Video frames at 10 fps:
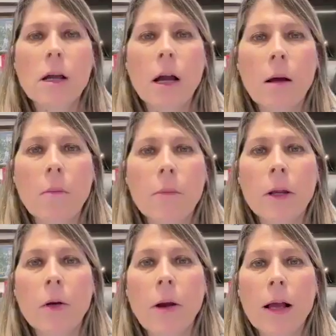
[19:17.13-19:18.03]

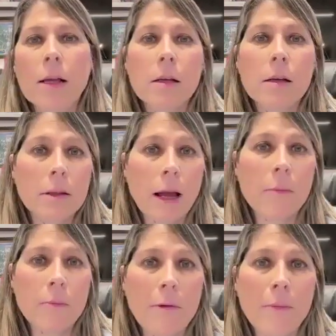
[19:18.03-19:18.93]

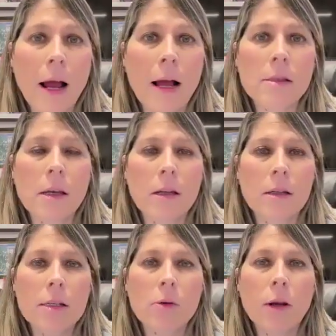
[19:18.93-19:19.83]
they've been asking
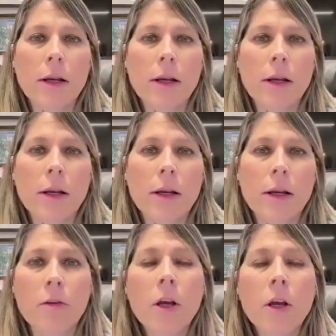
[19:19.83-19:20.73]
the Israeli government